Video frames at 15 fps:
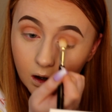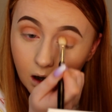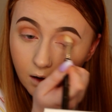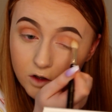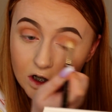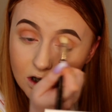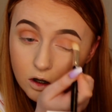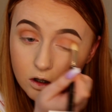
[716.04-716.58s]

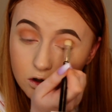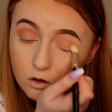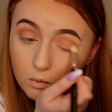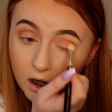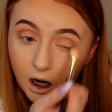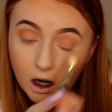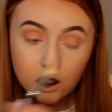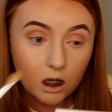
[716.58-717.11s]
I've just got so
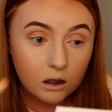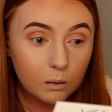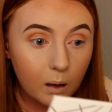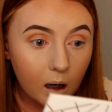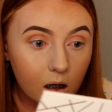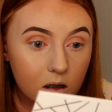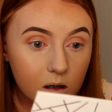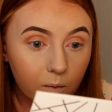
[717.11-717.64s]
many eyeshadow
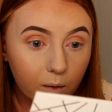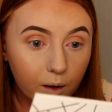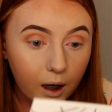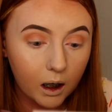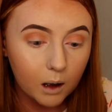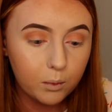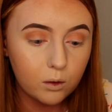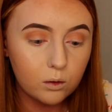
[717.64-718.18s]
palettes I
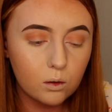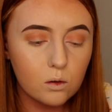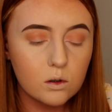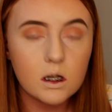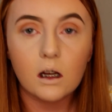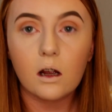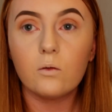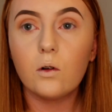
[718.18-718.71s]
forget about
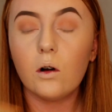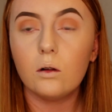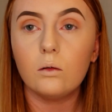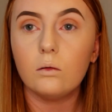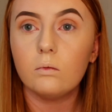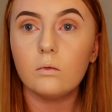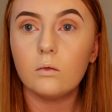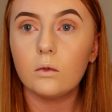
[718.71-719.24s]
loads. Like I've got
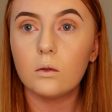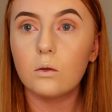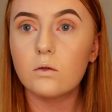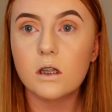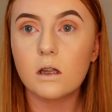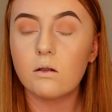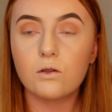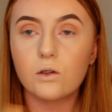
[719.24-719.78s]

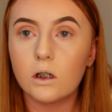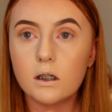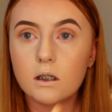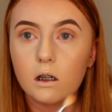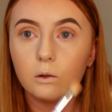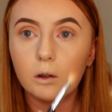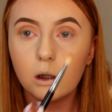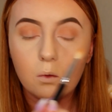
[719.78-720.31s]
loads in the drawers
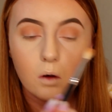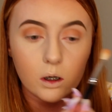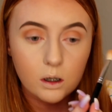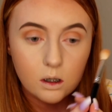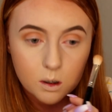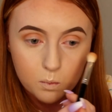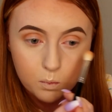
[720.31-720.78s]
that I really want to use